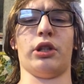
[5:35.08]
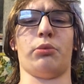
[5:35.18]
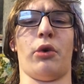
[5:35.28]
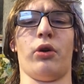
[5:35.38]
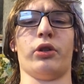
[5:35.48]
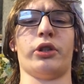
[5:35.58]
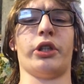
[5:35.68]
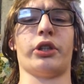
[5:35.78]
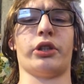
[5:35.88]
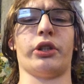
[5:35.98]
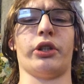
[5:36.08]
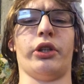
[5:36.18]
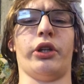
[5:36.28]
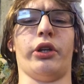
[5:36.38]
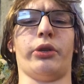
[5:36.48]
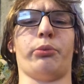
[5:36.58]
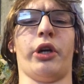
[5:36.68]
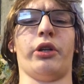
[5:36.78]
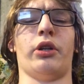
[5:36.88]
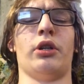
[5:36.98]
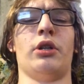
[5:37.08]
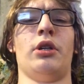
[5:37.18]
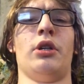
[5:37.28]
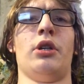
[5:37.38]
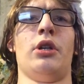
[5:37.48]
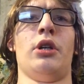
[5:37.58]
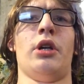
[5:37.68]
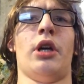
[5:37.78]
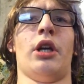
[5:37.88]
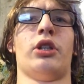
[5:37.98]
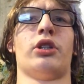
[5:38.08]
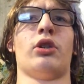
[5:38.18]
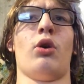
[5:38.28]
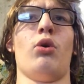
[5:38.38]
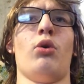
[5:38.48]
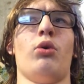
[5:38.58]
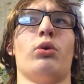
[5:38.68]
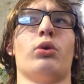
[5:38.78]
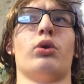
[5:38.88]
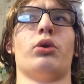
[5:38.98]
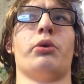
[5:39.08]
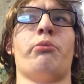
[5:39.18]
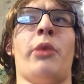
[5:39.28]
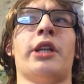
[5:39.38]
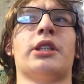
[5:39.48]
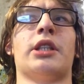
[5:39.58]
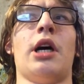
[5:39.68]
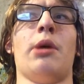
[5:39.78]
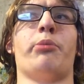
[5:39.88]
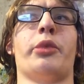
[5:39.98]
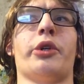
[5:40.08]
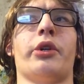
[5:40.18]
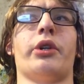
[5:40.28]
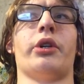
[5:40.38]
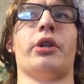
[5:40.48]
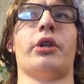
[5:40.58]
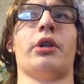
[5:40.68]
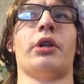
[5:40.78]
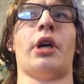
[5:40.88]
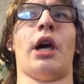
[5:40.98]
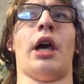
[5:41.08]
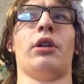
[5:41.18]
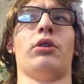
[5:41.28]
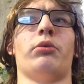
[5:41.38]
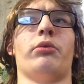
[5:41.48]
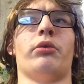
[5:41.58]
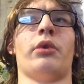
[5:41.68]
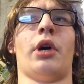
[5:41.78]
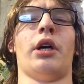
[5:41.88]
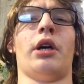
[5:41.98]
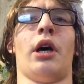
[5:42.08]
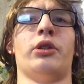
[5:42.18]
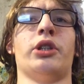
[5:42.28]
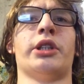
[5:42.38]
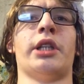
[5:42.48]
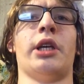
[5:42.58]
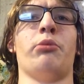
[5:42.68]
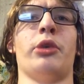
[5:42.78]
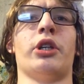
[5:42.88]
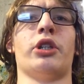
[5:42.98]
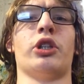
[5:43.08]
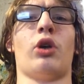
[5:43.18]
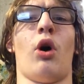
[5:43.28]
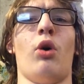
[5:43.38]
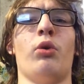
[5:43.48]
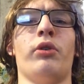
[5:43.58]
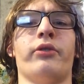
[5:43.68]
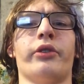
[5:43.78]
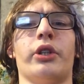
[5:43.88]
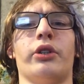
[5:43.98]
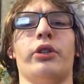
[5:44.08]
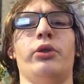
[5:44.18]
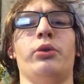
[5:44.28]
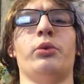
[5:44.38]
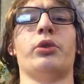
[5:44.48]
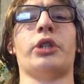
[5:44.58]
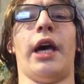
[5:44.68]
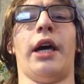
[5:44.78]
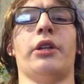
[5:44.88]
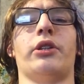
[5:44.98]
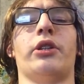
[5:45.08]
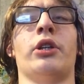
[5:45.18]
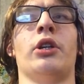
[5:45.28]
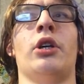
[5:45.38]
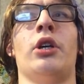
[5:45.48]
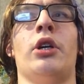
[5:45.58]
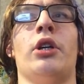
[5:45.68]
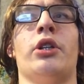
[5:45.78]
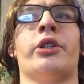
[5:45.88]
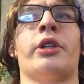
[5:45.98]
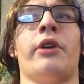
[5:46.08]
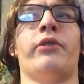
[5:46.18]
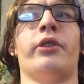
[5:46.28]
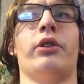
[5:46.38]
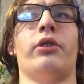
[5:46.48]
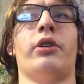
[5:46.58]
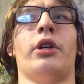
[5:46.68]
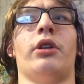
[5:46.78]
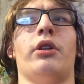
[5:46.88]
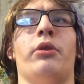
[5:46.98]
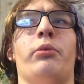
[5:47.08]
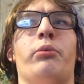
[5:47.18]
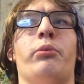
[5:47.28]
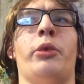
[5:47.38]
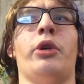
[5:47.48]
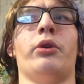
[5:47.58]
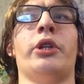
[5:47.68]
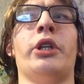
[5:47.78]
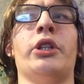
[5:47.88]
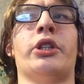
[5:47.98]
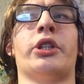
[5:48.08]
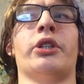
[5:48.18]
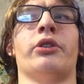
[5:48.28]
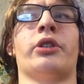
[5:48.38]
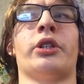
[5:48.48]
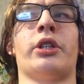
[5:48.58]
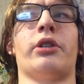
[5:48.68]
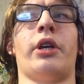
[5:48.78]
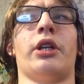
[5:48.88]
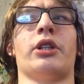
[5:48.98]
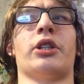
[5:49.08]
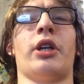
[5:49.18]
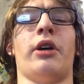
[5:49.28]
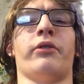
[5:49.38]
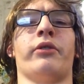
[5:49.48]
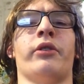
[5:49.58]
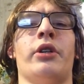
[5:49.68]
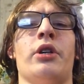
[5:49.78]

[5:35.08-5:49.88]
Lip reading: politics here, but it's so messed up, and I'm just saying because it's all over the news and stuff in the Middle East and stuff.